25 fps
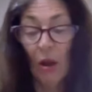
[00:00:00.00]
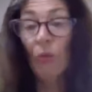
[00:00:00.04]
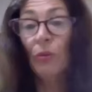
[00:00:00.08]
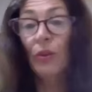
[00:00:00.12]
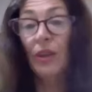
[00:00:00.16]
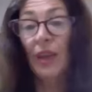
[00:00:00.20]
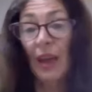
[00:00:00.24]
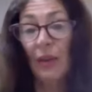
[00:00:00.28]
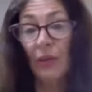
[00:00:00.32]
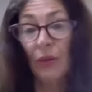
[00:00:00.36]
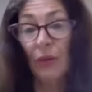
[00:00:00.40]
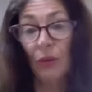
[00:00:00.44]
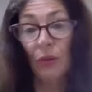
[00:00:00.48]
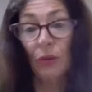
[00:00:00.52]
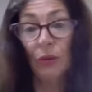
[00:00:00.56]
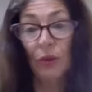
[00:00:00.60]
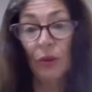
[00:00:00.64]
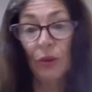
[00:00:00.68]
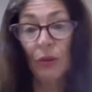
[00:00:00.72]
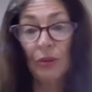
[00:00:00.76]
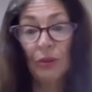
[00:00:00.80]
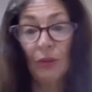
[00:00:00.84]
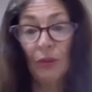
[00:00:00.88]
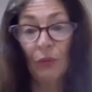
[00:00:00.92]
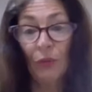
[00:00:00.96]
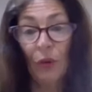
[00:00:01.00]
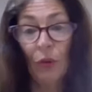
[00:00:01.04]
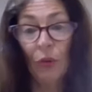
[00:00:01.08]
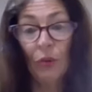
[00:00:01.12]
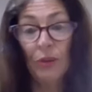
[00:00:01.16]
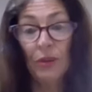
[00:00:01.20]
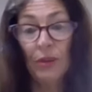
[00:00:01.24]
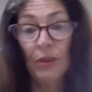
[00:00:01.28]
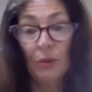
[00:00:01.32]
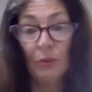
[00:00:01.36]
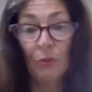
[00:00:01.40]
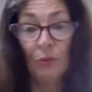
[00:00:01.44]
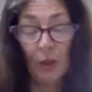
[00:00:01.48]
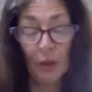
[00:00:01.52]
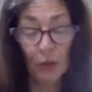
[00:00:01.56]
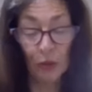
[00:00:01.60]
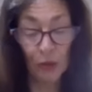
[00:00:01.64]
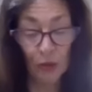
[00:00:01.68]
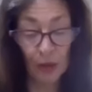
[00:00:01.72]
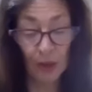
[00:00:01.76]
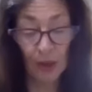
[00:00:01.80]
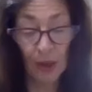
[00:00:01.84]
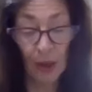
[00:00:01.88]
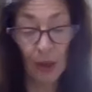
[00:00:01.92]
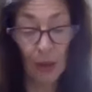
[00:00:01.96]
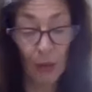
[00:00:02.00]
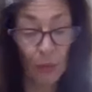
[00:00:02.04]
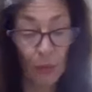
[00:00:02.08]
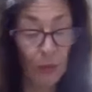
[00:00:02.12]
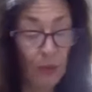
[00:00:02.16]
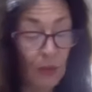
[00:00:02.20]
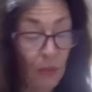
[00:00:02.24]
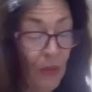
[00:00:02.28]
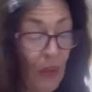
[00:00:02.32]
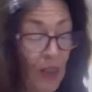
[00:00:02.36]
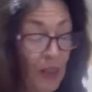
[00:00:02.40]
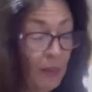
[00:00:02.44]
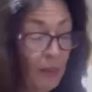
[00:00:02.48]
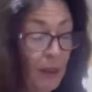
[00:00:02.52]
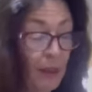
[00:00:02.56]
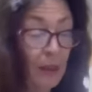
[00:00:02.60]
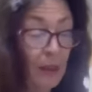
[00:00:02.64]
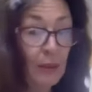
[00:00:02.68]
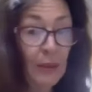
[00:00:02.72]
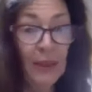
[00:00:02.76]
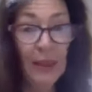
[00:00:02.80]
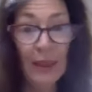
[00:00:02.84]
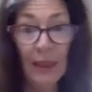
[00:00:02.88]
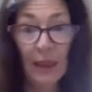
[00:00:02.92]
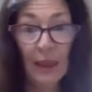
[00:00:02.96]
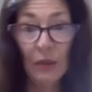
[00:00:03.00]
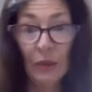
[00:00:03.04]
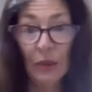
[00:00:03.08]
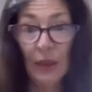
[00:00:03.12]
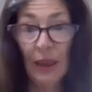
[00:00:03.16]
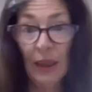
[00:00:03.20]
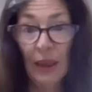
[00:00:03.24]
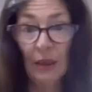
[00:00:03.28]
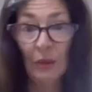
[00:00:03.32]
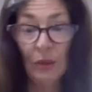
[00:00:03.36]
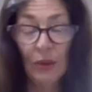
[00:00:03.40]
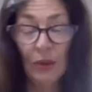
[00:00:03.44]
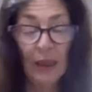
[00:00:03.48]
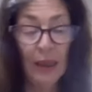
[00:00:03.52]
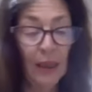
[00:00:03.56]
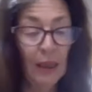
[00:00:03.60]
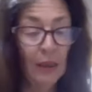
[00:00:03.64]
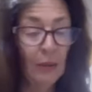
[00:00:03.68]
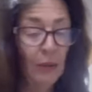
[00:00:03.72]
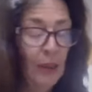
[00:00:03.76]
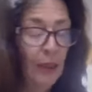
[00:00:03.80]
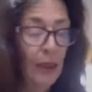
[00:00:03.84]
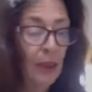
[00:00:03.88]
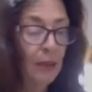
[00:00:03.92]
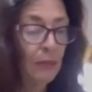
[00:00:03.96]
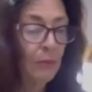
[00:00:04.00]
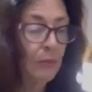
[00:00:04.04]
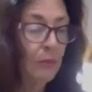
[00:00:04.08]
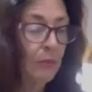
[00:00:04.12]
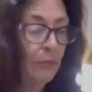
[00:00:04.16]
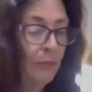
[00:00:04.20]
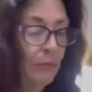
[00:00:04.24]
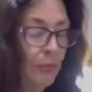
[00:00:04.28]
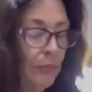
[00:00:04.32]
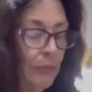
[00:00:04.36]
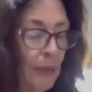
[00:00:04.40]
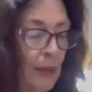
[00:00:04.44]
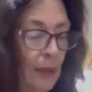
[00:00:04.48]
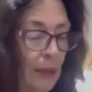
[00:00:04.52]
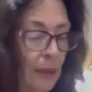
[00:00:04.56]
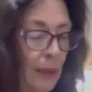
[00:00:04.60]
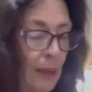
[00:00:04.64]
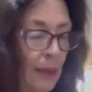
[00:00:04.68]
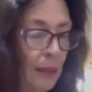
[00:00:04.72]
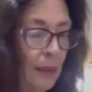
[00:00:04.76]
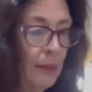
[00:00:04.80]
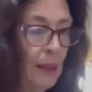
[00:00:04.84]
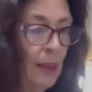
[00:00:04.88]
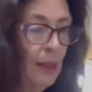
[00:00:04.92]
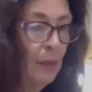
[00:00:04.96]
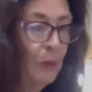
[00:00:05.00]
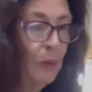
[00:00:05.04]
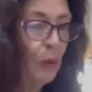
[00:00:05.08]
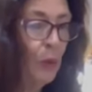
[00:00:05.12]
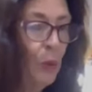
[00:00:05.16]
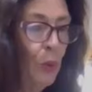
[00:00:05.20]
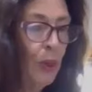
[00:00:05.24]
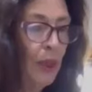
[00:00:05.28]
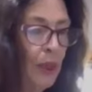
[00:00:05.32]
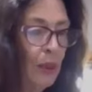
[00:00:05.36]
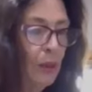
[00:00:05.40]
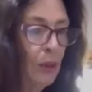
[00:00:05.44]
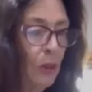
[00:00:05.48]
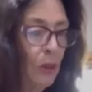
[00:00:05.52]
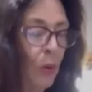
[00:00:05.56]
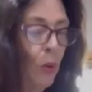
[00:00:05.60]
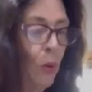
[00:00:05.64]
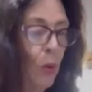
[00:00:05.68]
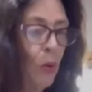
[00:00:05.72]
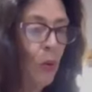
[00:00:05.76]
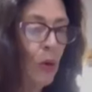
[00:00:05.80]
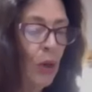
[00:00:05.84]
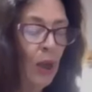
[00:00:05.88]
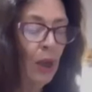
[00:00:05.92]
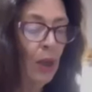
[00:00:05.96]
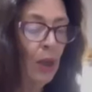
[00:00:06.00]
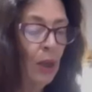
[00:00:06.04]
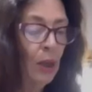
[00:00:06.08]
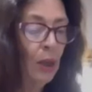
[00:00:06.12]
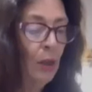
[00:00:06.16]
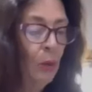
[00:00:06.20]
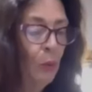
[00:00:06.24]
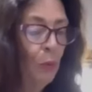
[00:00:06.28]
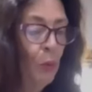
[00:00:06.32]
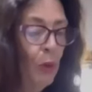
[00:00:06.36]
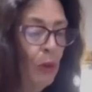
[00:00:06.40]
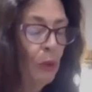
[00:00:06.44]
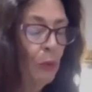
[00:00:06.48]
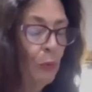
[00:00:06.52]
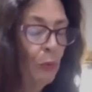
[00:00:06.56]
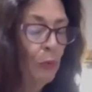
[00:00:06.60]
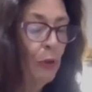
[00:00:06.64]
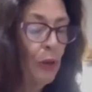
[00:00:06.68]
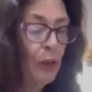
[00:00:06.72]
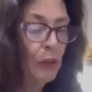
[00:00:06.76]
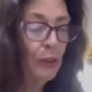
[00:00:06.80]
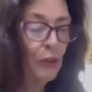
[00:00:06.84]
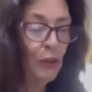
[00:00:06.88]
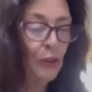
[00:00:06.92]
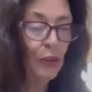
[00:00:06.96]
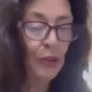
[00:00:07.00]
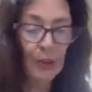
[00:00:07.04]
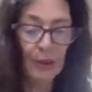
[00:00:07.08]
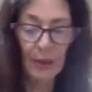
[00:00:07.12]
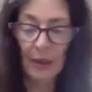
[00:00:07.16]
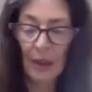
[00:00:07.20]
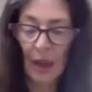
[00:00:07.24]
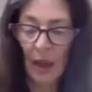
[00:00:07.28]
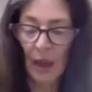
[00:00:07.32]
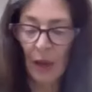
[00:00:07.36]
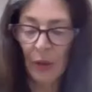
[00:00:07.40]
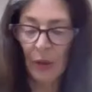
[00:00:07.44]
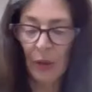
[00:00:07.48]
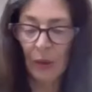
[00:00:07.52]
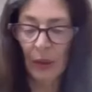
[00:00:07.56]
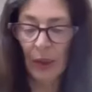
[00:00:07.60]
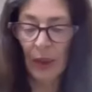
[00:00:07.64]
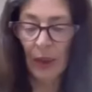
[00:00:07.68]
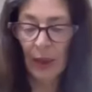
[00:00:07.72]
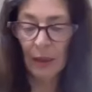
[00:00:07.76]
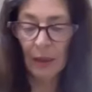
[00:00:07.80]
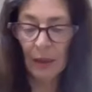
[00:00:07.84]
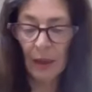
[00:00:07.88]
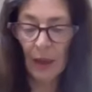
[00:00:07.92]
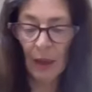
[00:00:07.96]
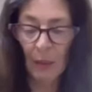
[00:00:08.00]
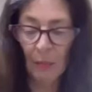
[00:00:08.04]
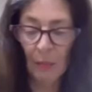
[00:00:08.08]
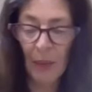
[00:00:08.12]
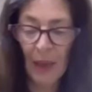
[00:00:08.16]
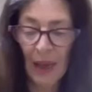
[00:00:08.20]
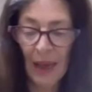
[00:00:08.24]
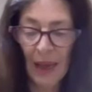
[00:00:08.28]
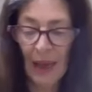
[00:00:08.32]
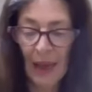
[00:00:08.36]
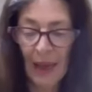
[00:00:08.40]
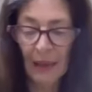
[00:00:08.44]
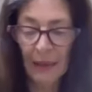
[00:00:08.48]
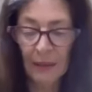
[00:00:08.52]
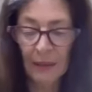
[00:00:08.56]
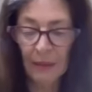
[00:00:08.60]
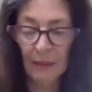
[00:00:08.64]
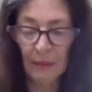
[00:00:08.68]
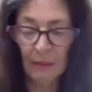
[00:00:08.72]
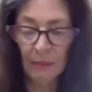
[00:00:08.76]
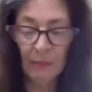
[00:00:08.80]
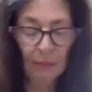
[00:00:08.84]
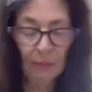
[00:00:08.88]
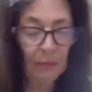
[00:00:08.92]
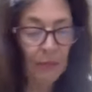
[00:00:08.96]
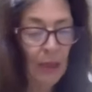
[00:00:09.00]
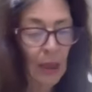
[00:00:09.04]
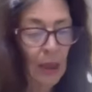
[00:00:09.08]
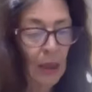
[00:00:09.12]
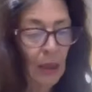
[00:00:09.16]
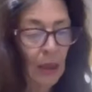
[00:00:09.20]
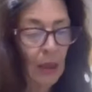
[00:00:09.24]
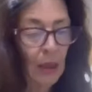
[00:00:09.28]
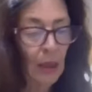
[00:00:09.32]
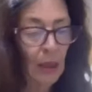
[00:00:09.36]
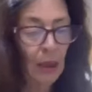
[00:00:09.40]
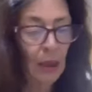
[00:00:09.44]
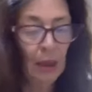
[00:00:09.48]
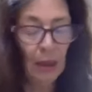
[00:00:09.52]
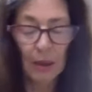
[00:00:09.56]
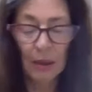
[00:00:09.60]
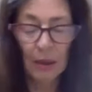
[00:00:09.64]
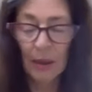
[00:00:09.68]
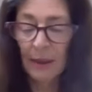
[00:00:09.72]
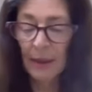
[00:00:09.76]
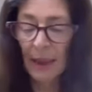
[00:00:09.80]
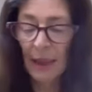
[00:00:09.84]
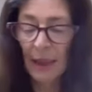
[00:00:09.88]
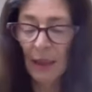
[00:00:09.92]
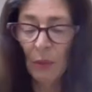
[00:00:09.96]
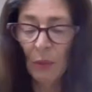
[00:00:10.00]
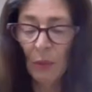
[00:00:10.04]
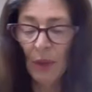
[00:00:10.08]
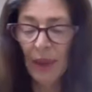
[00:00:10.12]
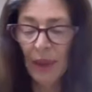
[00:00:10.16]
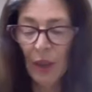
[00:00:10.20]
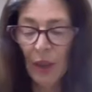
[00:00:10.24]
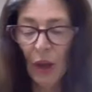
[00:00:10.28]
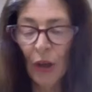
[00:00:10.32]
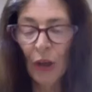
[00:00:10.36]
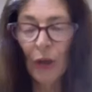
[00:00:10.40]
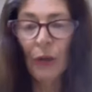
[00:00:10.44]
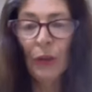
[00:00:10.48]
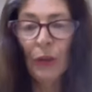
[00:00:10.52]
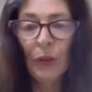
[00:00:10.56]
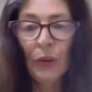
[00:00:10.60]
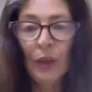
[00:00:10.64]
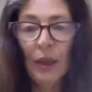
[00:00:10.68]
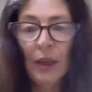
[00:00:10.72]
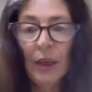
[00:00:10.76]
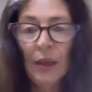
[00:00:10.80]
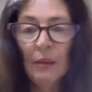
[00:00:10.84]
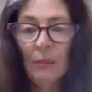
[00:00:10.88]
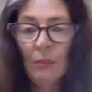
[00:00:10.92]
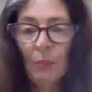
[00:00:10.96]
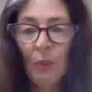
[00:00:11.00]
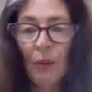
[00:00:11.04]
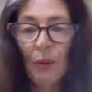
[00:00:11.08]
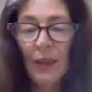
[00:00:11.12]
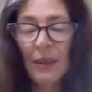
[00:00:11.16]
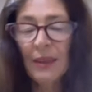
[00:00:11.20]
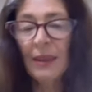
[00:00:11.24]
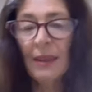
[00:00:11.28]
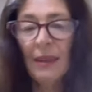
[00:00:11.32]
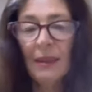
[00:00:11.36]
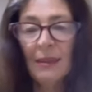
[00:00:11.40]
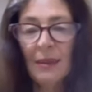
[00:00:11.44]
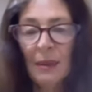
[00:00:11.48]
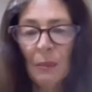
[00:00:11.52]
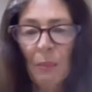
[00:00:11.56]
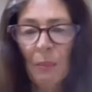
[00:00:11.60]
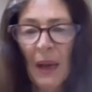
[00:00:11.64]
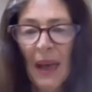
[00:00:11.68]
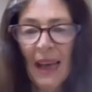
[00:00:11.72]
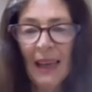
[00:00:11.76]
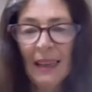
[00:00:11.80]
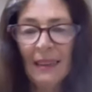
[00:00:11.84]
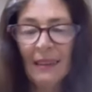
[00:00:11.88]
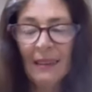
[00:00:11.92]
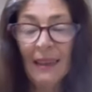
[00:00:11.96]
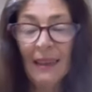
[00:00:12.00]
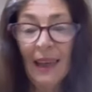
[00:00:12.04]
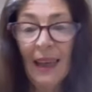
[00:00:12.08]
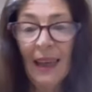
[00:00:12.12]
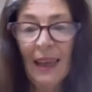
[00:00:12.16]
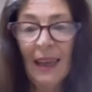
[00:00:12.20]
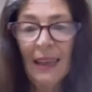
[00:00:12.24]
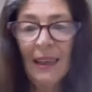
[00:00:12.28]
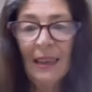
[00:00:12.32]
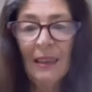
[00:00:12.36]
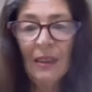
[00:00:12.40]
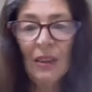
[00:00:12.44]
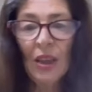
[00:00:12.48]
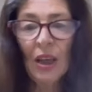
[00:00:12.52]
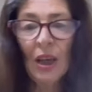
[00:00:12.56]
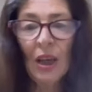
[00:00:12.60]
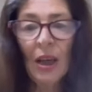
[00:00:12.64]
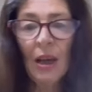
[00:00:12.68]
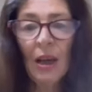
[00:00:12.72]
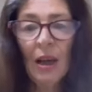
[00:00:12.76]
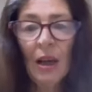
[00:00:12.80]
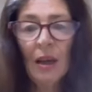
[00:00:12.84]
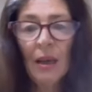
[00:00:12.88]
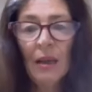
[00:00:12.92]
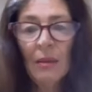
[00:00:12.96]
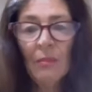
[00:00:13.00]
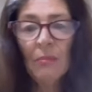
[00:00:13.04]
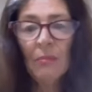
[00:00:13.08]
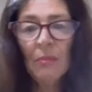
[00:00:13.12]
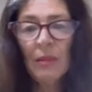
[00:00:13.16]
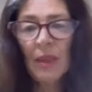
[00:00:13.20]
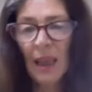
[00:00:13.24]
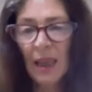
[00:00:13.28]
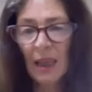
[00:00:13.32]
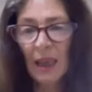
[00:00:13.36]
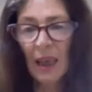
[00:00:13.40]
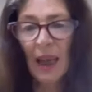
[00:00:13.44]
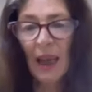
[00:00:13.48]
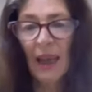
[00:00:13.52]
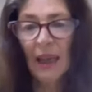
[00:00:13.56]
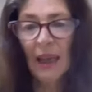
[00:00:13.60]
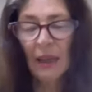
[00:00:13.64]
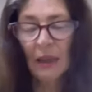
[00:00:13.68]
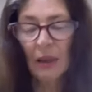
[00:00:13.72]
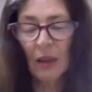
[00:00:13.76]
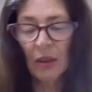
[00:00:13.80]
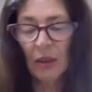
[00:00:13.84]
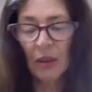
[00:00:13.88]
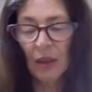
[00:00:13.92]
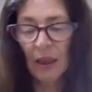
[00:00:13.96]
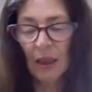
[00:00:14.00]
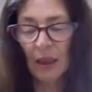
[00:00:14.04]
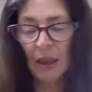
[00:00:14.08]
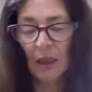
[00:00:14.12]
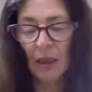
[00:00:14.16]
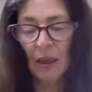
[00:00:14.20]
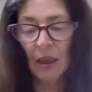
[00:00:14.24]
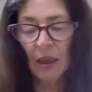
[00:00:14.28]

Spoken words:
the other good news, of course, is Roger Stone was found guilty, guilty, guilty, guilty. Let's have a quick look. Will Roger Stone get a pardon? Does anyone know, can presidents pardon any time? They can, I think.